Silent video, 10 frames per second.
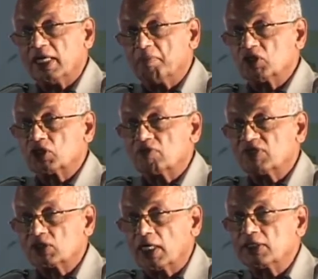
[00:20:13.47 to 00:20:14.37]
The ambition
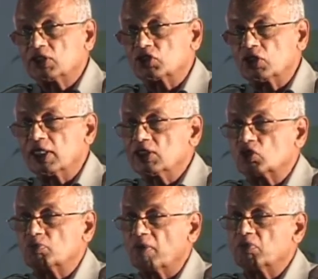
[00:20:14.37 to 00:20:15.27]
of a scientist today
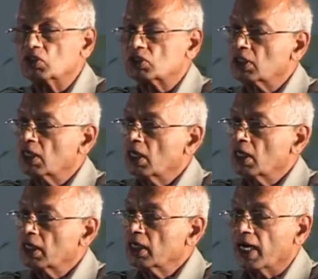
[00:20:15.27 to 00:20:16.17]
is to publish
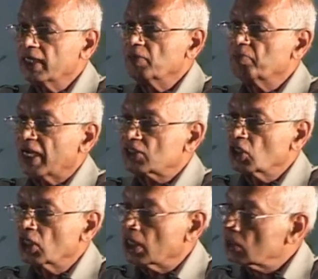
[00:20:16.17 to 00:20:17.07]
in
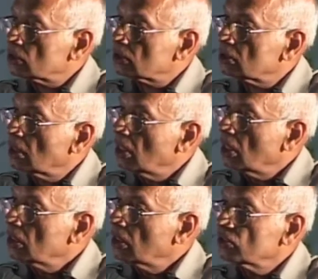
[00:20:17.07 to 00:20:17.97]
high-impact journals.
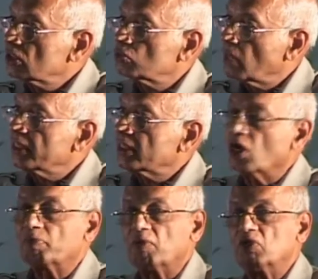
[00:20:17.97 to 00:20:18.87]
Now this I
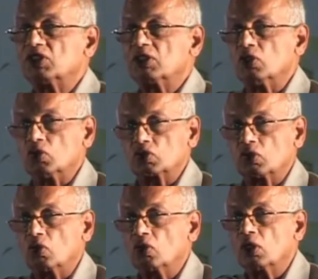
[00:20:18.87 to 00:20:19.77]
cannot publish in those,
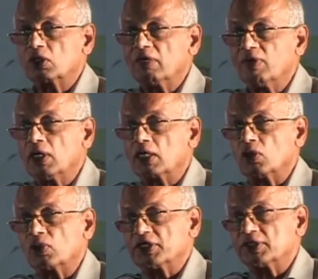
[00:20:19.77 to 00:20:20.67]
so they will not
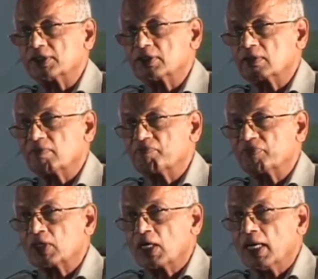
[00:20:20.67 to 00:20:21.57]
look at it.
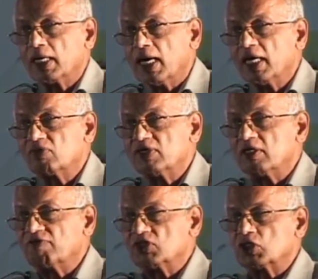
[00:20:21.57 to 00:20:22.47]
And
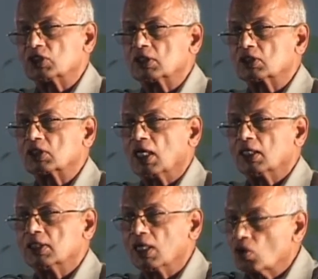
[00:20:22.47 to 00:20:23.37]
Ayurvedic physicians,
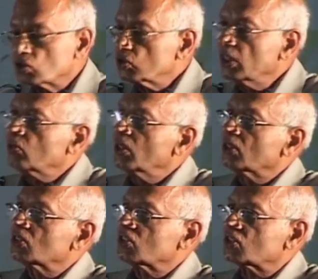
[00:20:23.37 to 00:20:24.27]
they are also
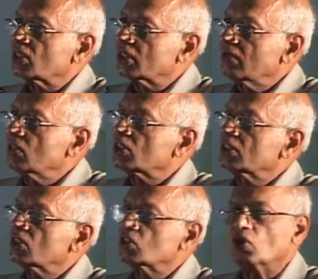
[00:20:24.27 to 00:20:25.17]
equally resistant. They will say
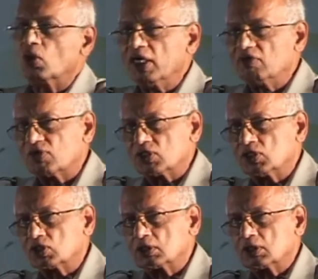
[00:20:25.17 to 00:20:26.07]
there is no need for
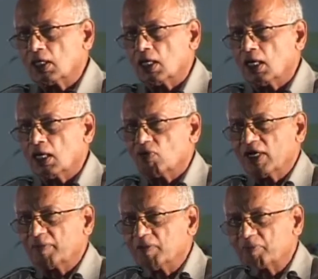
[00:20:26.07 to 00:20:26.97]
this.
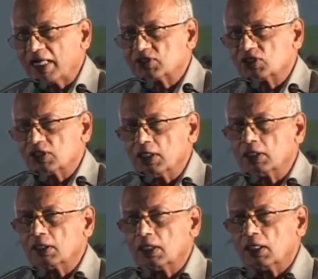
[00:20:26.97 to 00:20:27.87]
We have been practicing it,